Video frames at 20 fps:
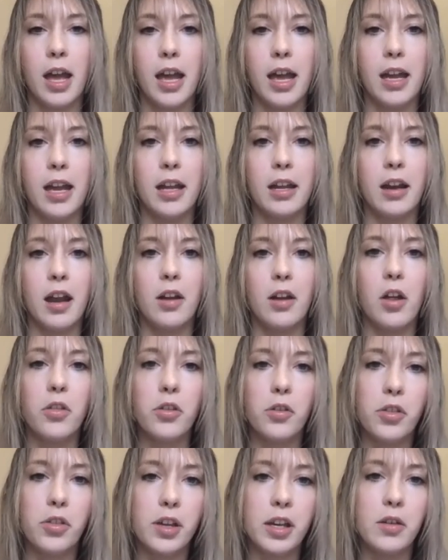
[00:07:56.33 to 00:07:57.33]
And
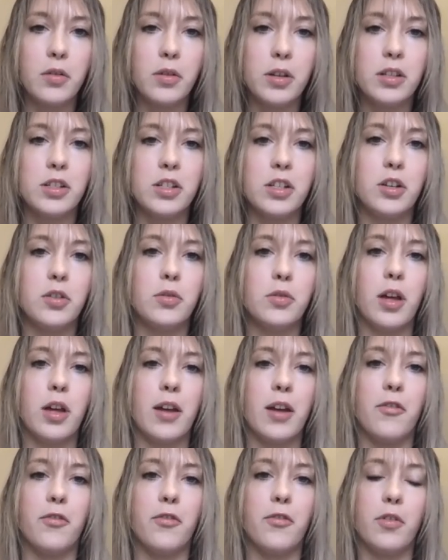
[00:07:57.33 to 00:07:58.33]
another thing you can do
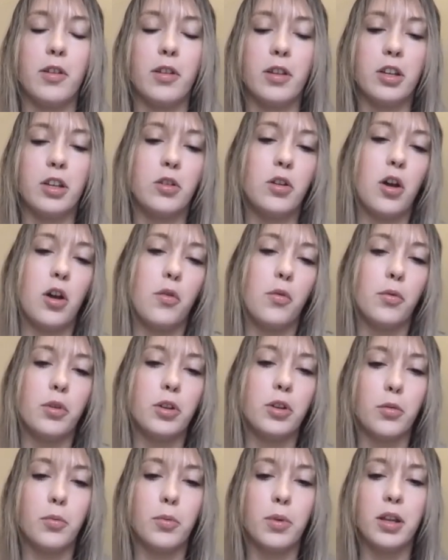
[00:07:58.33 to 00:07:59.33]
if
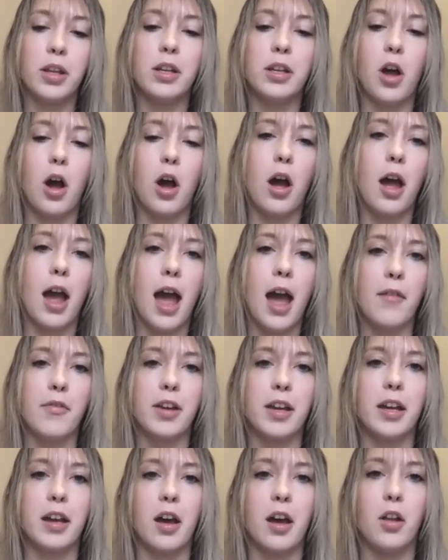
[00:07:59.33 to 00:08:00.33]
you're really not
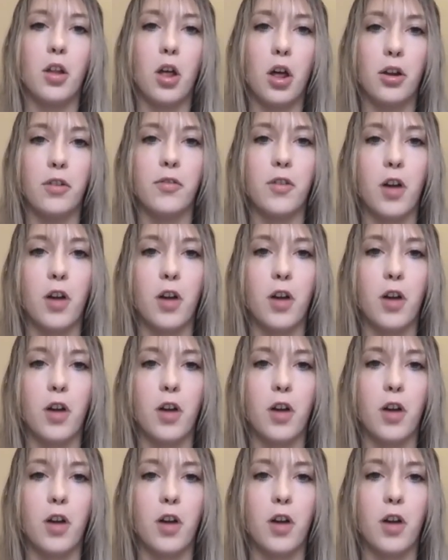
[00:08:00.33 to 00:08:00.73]
having a lot of